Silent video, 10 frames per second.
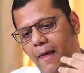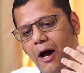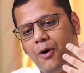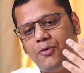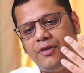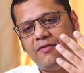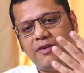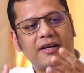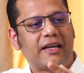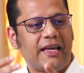how the
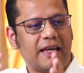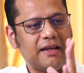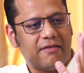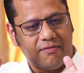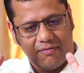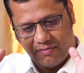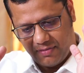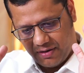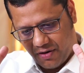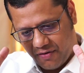working
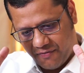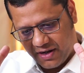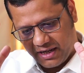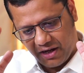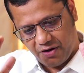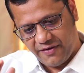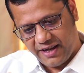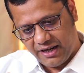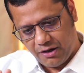very